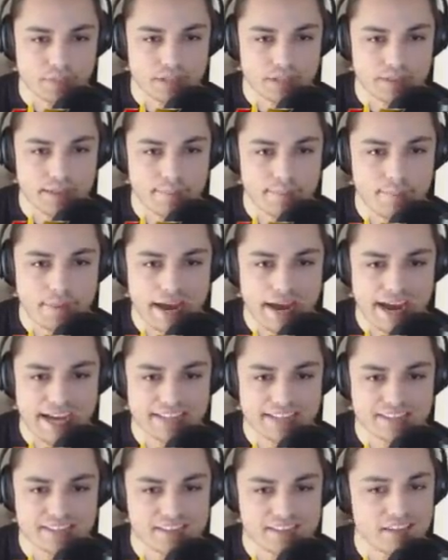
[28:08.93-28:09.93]
the
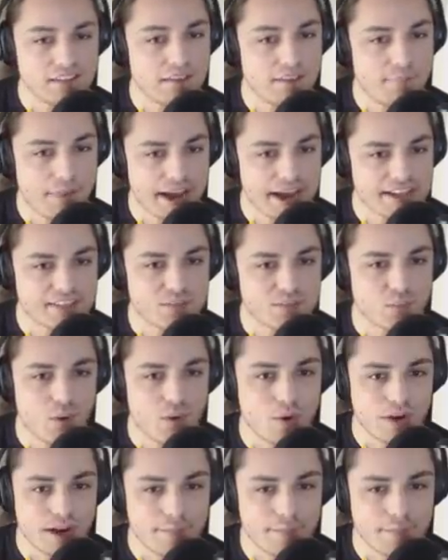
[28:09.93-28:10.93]
bats the bats
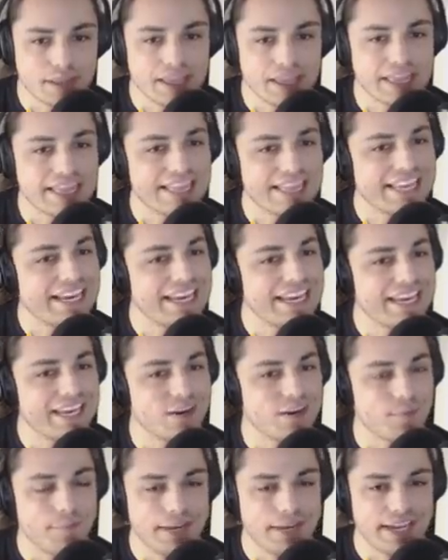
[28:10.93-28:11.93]
woke up a
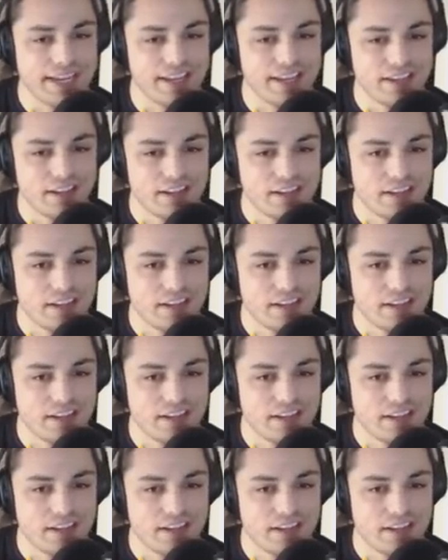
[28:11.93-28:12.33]
little bit